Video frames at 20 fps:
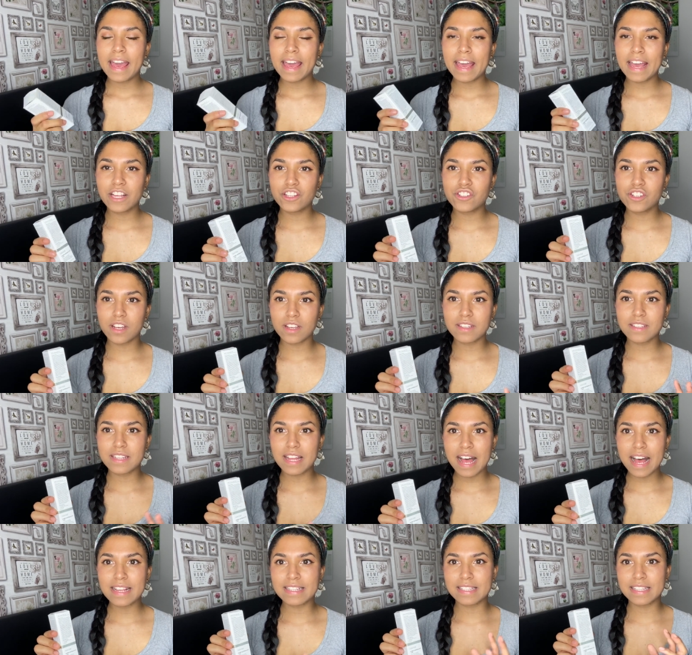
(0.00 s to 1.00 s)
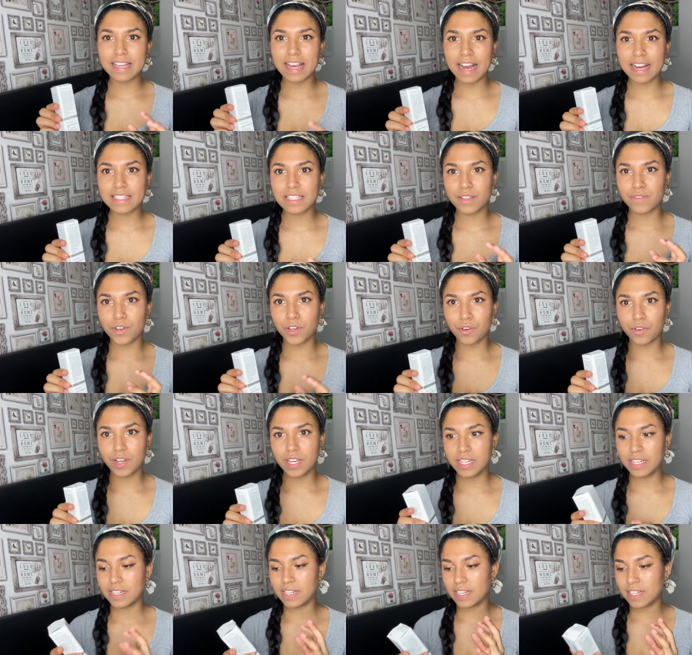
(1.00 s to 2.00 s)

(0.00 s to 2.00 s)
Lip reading: it just has the active ingredient.